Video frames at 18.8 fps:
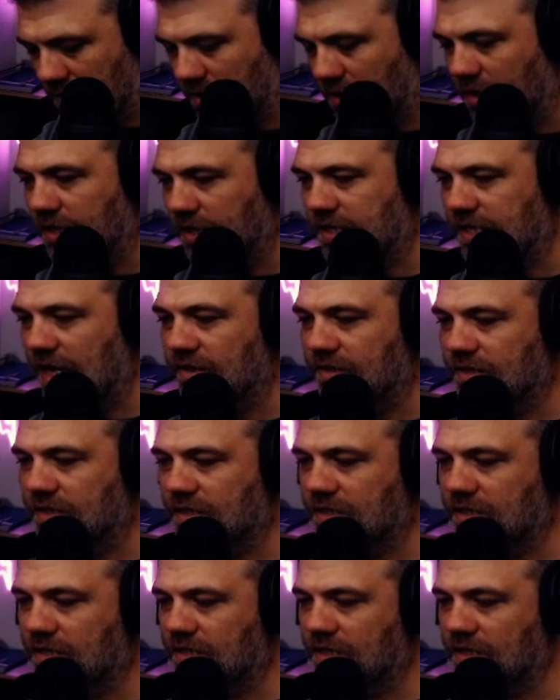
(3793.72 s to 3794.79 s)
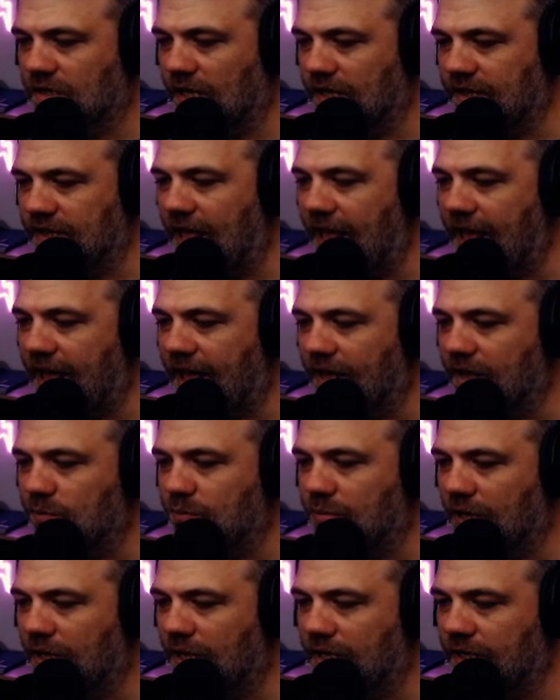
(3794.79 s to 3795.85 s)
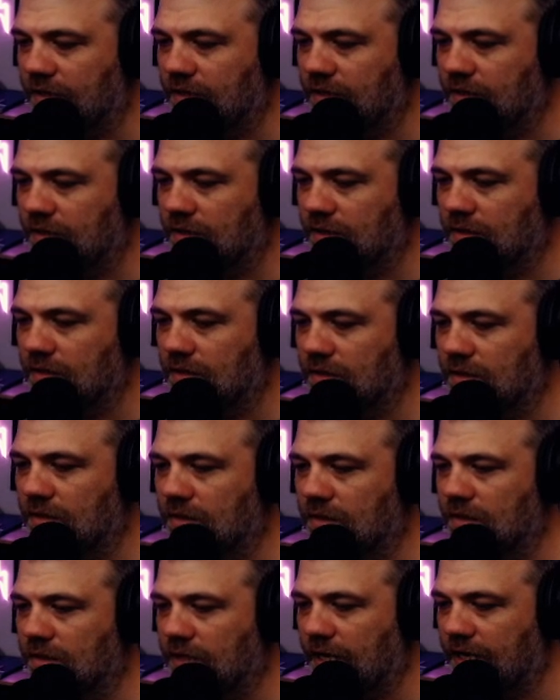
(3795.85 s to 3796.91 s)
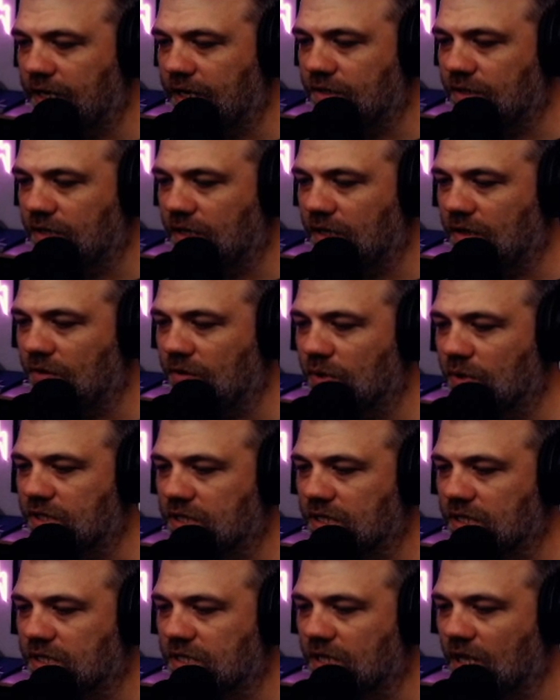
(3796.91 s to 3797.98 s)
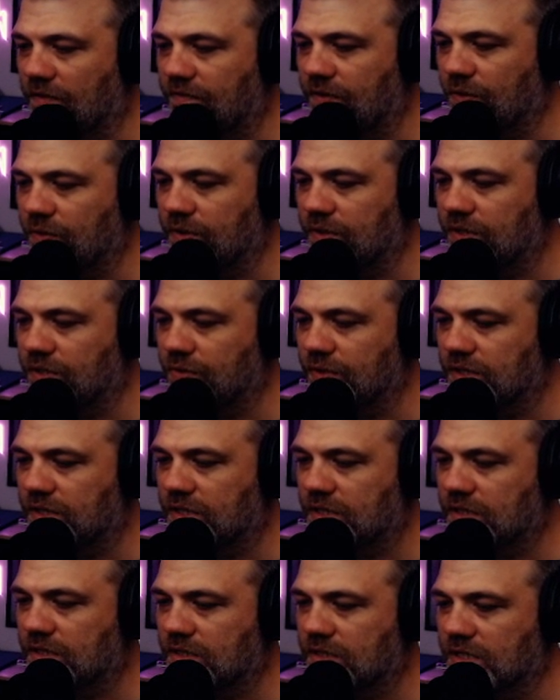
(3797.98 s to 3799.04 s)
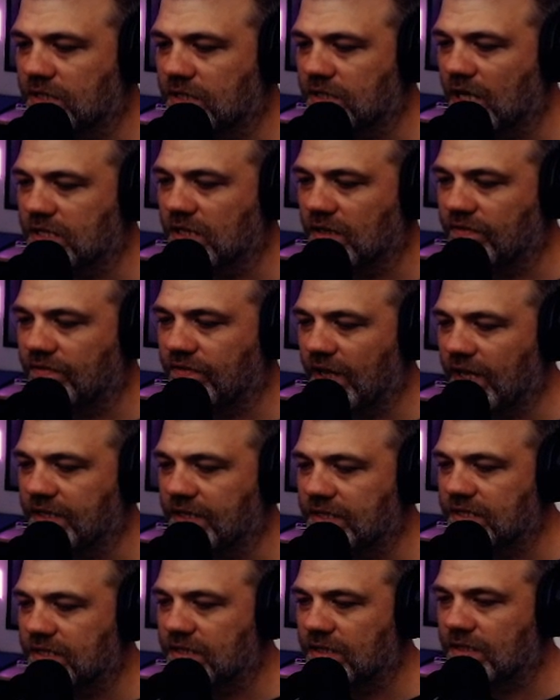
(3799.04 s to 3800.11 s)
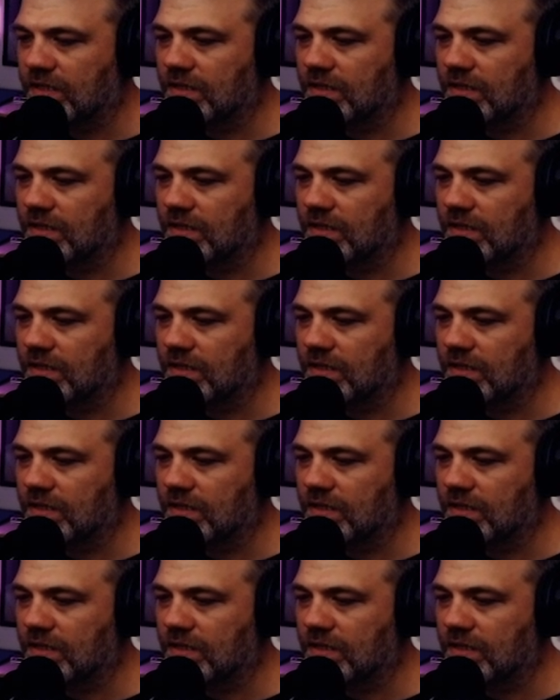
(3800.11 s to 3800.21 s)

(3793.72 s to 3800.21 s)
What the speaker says: he sounds like that, but then he wants to stuff you into his disgusting face.